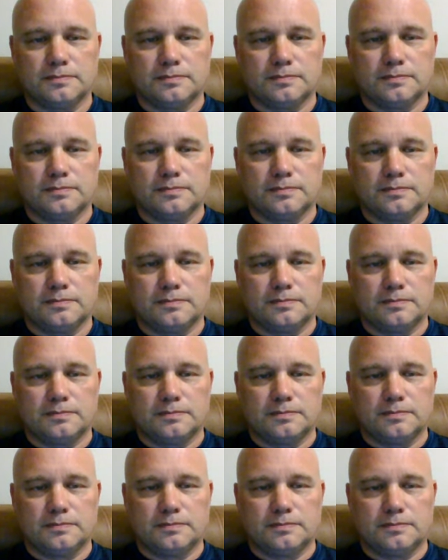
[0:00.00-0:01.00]

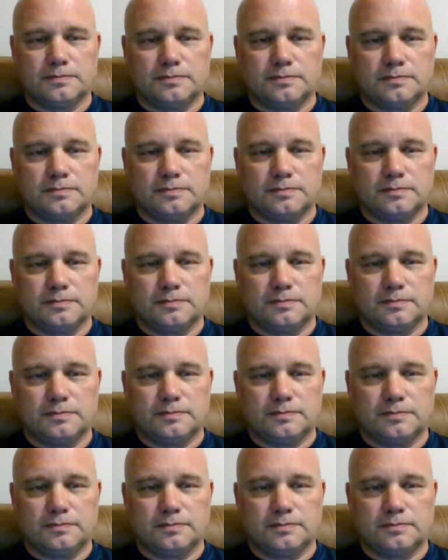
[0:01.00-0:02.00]

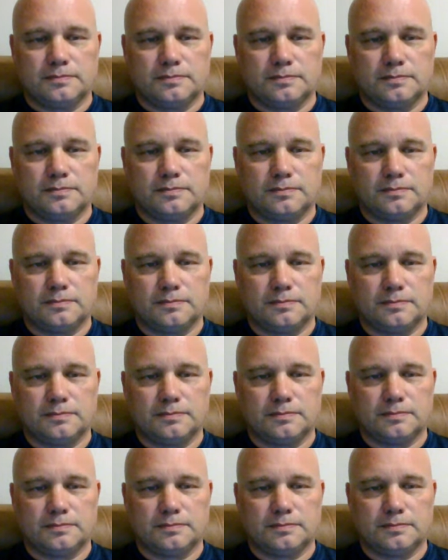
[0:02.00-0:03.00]

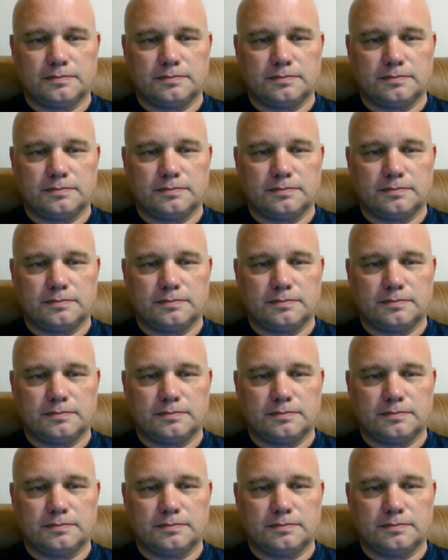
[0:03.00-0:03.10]
The person shown says nothing.